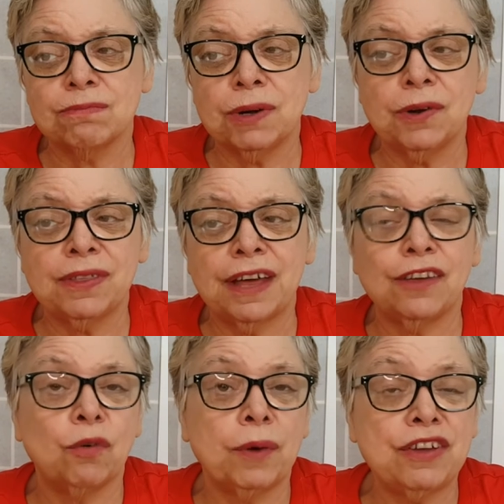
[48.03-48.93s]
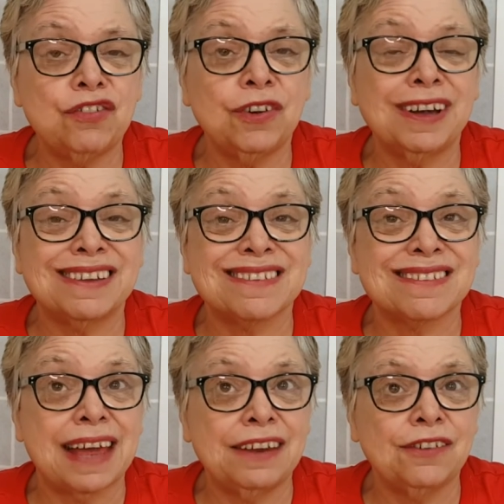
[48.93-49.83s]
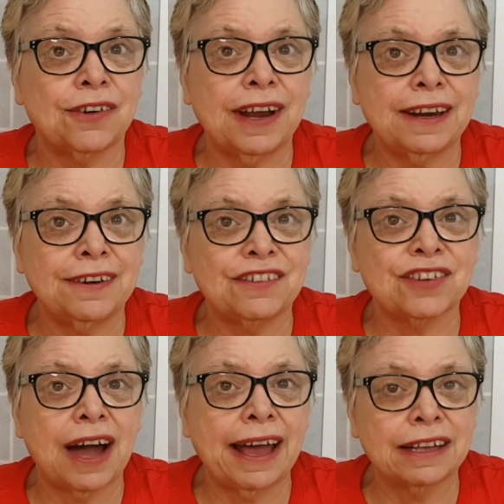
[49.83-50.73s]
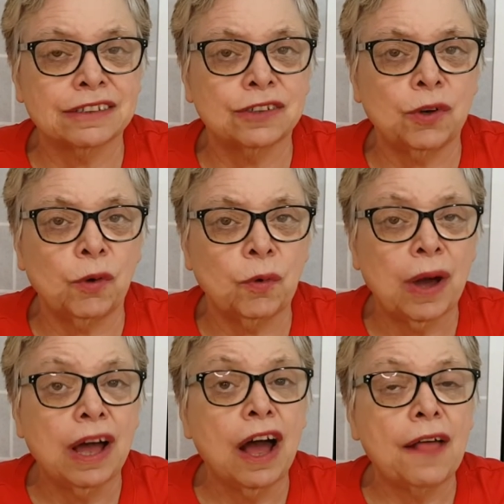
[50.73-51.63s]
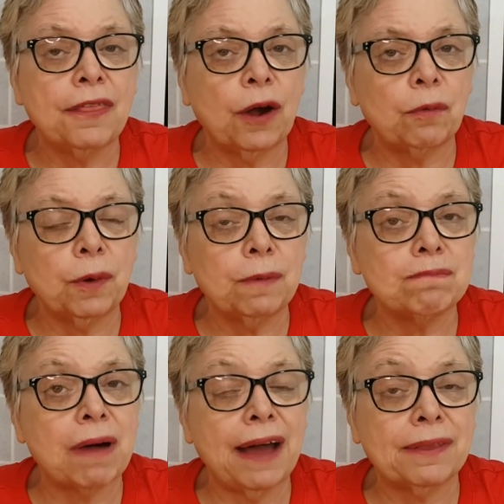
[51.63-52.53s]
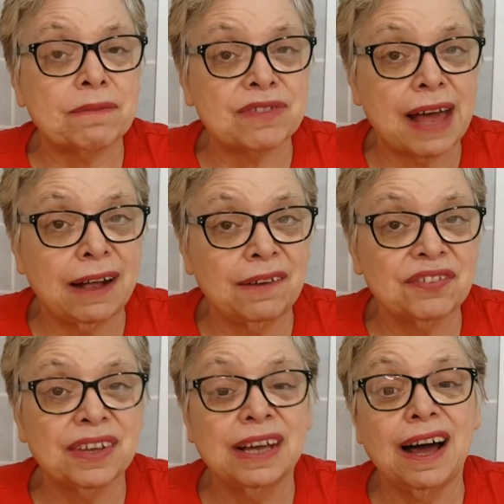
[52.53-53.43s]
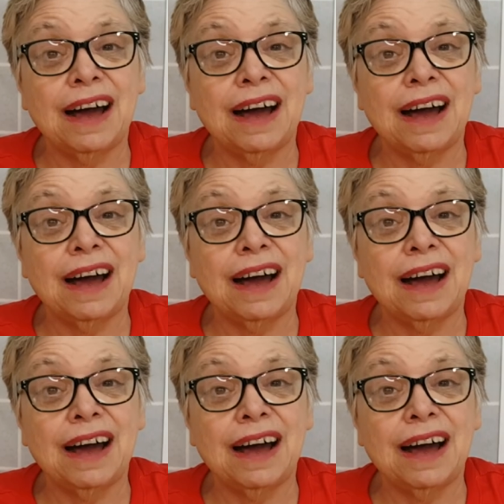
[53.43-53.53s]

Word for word: mood that you wish you could send your inner child to their room by themselves?